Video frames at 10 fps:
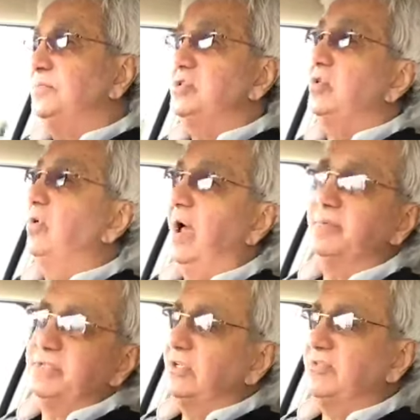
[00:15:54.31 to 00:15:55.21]
So I'm
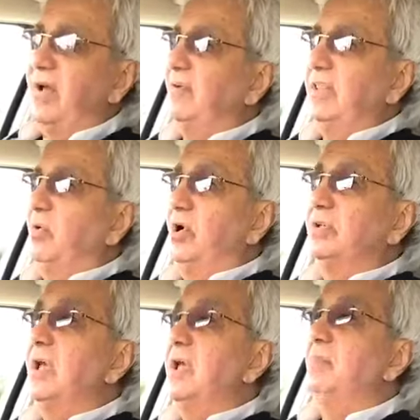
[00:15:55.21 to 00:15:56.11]
still traveling the world.
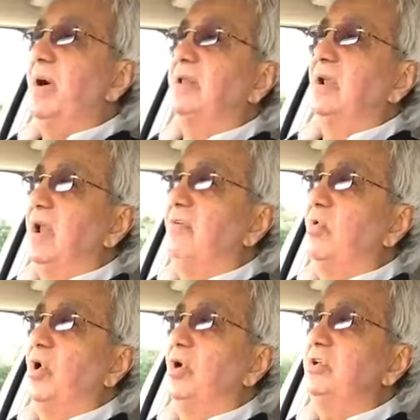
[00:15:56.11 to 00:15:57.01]
But Love
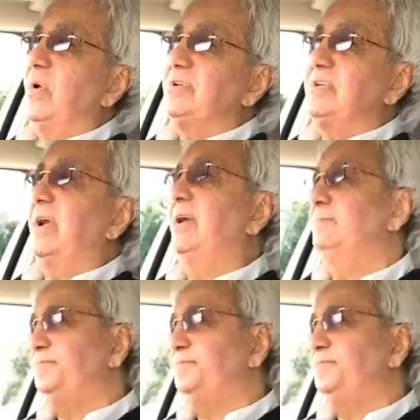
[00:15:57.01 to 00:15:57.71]
World USA